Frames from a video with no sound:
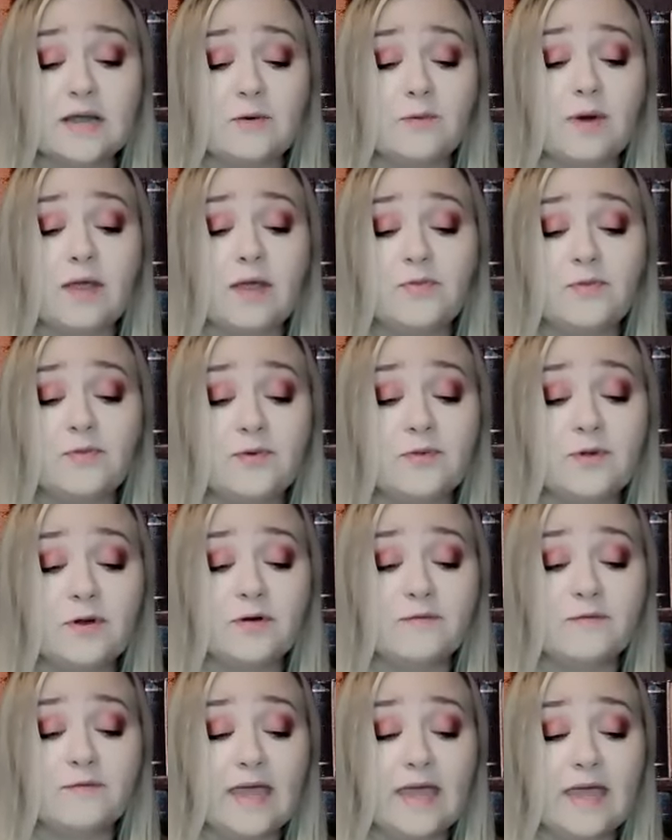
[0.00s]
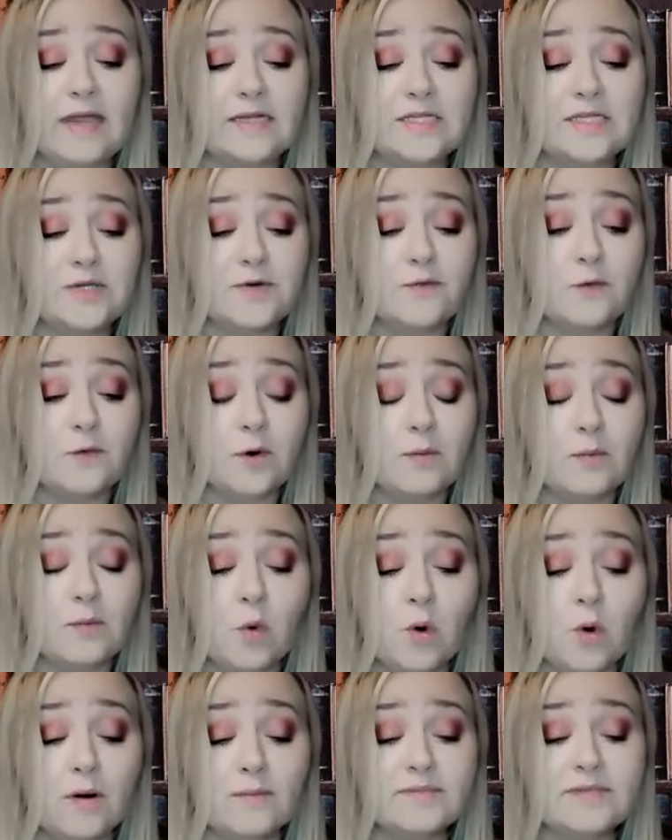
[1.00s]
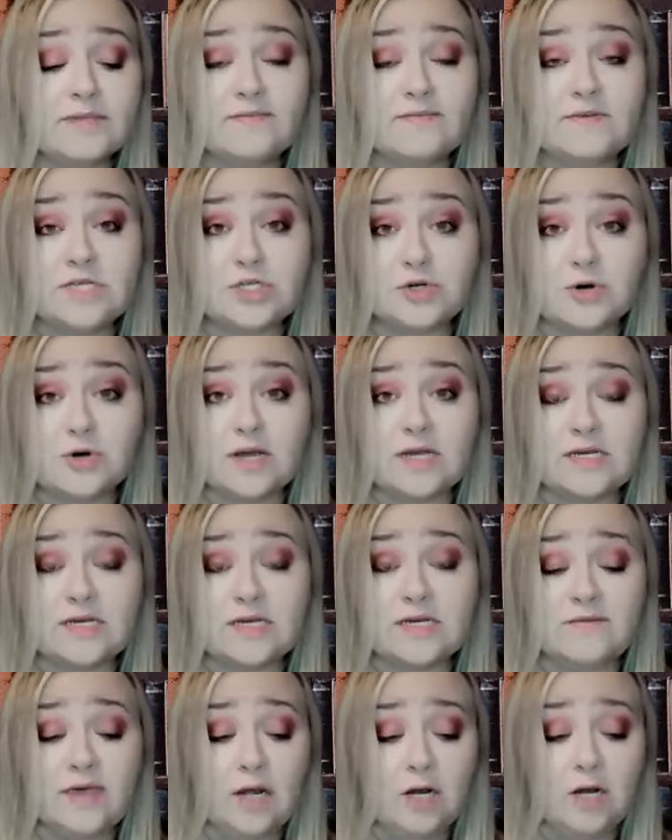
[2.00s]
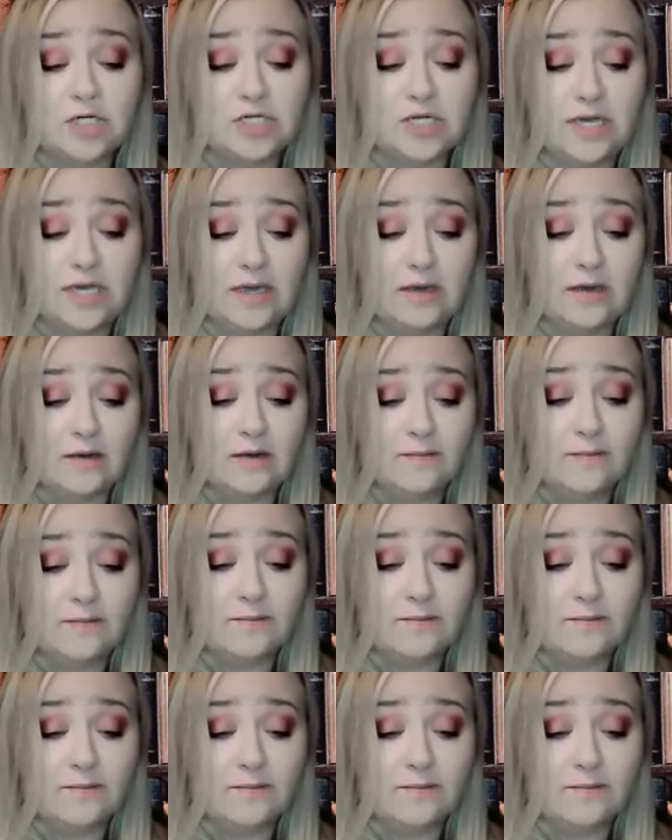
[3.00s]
that ran through their veins to form orbs of destructive energy.